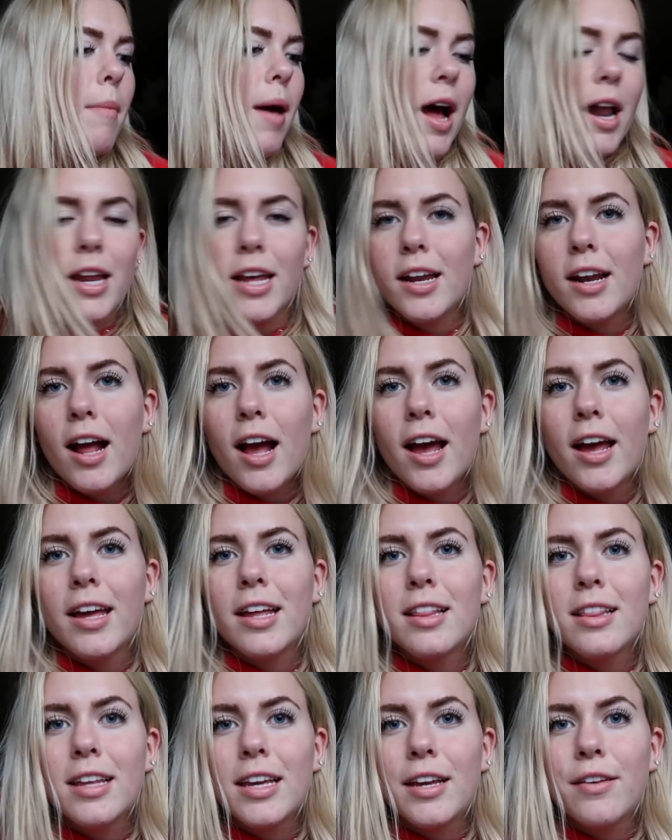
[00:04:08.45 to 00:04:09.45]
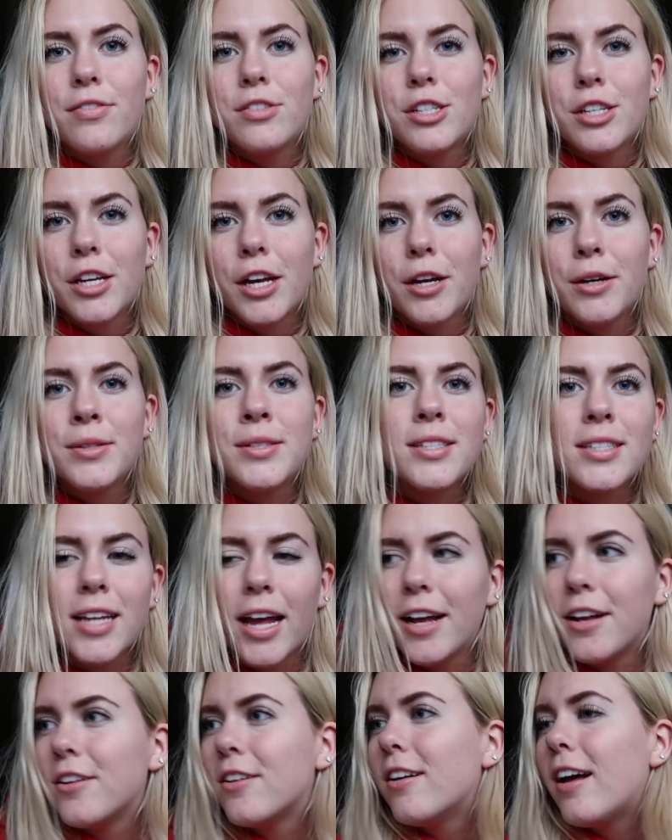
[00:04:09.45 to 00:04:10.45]
Maddie and I leave to go
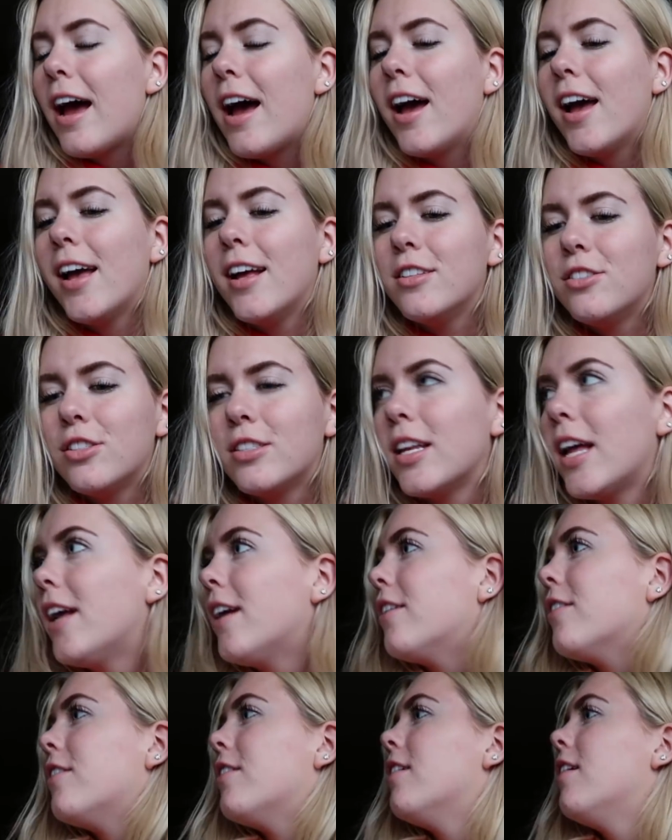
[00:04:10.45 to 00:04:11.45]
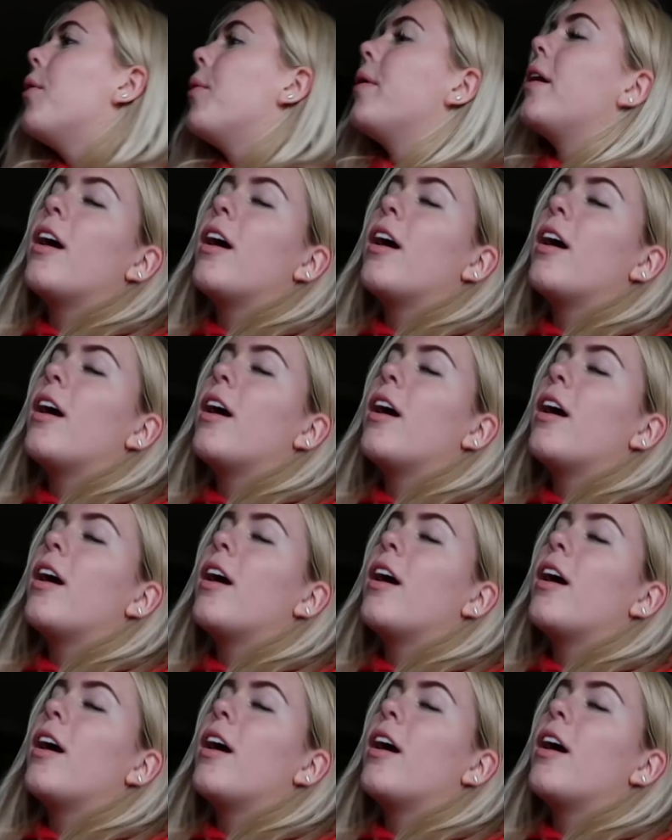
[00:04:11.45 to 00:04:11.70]
cycle at Edge Cycle.